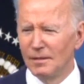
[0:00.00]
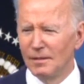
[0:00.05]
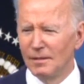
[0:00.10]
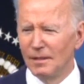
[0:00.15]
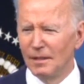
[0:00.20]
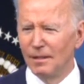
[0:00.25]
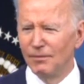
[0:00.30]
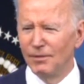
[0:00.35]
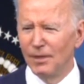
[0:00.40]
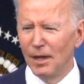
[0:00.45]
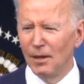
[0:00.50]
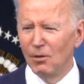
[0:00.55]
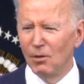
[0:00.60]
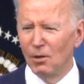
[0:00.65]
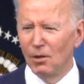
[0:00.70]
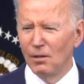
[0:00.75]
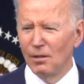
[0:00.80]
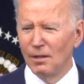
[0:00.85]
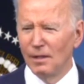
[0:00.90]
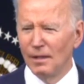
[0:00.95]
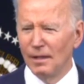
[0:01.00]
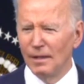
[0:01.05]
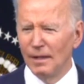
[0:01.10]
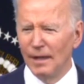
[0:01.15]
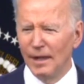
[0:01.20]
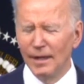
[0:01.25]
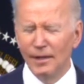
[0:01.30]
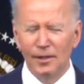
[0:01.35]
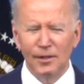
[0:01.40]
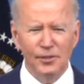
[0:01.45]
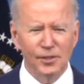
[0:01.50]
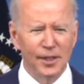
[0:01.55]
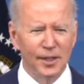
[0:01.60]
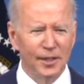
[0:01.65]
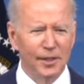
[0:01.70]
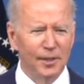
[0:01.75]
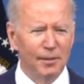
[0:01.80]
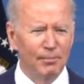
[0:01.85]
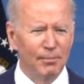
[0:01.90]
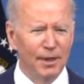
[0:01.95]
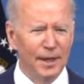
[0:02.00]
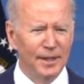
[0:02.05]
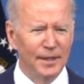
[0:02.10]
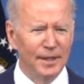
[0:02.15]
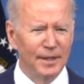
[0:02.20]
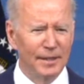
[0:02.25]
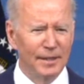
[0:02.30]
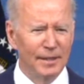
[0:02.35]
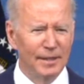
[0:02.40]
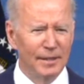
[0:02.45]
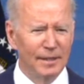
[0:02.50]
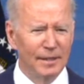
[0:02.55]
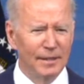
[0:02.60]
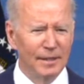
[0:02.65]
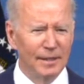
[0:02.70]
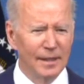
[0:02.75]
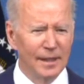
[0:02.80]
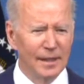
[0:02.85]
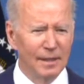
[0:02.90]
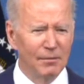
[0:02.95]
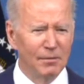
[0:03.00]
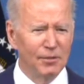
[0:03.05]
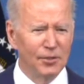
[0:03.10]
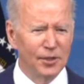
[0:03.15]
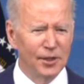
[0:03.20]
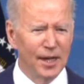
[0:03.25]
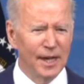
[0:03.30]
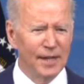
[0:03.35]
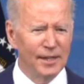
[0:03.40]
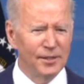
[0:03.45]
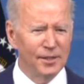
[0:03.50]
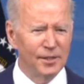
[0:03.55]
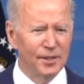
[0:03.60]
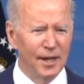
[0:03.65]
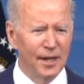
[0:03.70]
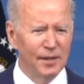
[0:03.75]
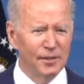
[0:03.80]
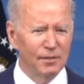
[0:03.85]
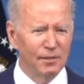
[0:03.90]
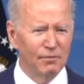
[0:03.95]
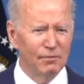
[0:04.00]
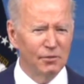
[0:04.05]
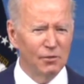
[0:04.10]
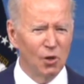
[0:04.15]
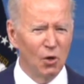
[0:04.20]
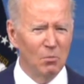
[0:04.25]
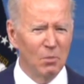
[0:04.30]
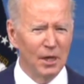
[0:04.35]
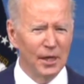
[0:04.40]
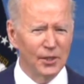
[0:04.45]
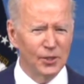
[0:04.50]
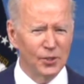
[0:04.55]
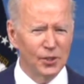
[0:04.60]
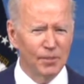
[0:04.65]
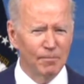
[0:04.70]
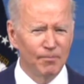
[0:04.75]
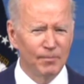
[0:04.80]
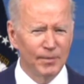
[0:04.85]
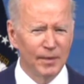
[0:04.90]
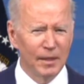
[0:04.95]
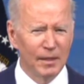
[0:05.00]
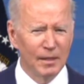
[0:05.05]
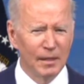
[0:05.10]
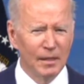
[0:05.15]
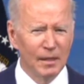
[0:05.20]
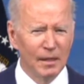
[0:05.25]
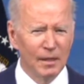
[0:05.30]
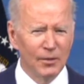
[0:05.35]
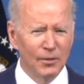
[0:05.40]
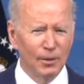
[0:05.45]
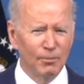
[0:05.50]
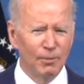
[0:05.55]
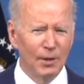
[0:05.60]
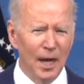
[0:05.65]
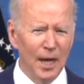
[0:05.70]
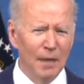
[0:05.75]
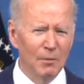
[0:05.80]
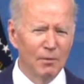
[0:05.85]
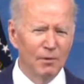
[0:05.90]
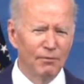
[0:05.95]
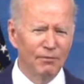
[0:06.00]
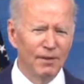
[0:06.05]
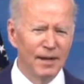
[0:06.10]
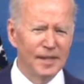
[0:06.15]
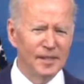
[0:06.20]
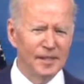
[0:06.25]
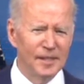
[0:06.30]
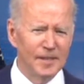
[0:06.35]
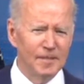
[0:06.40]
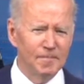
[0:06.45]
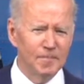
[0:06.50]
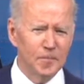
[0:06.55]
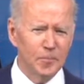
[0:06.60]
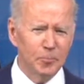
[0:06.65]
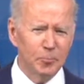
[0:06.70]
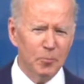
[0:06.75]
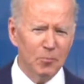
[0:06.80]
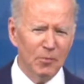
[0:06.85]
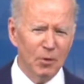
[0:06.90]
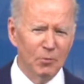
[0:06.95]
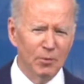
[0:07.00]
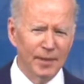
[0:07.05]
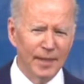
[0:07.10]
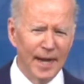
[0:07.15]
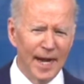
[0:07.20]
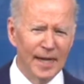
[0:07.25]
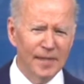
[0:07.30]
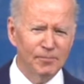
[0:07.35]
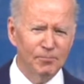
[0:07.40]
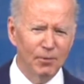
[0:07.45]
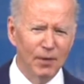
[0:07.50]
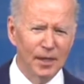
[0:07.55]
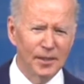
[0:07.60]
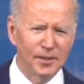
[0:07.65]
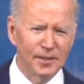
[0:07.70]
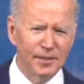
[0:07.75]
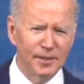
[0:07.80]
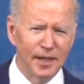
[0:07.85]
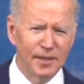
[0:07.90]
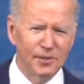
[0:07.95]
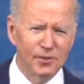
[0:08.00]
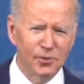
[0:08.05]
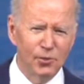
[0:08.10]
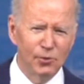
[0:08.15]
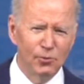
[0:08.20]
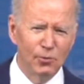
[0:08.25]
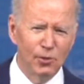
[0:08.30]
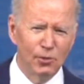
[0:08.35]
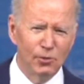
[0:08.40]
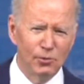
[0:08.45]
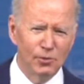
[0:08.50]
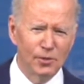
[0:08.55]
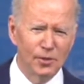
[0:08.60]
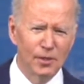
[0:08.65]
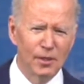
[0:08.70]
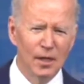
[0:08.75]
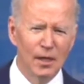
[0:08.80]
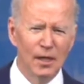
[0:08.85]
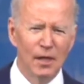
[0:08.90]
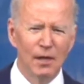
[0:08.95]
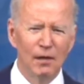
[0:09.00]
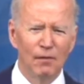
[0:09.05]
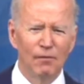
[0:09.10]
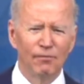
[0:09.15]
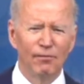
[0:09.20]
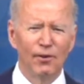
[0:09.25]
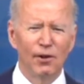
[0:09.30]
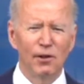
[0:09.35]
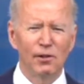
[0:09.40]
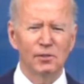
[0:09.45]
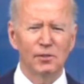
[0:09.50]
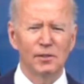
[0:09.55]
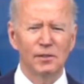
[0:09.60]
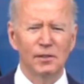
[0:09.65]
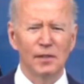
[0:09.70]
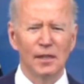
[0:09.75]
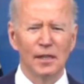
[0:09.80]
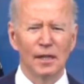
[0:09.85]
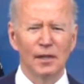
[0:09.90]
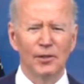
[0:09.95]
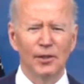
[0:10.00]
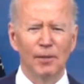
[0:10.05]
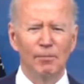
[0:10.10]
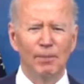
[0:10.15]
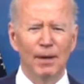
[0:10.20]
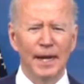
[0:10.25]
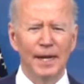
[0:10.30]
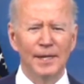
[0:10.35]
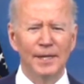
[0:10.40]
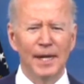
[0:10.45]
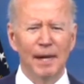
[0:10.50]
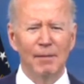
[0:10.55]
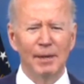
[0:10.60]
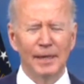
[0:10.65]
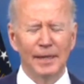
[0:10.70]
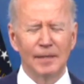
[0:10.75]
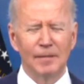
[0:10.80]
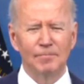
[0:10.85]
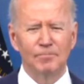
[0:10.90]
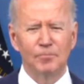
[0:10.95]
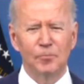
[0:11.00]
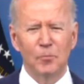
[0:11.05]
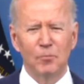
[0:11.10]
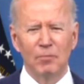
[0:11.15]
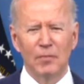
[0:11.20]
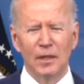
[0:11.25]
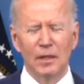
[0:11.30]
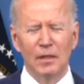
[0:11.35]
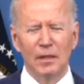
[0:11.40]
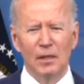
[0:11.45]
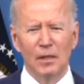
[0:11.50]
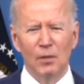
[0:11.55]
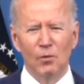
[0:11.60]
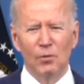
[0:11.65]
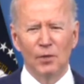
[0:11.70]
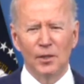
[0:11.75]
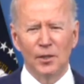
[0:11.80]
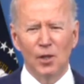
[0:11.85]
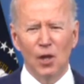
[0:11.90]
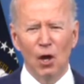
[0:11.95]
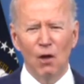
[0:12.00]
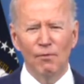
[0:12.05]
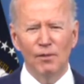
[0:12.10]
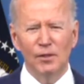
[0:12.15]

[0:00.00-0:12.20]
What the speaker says: If they were energy independent, it would change the nature of so much. The problem we're facing with gas prices has two roots. First, the pandemic. When COVID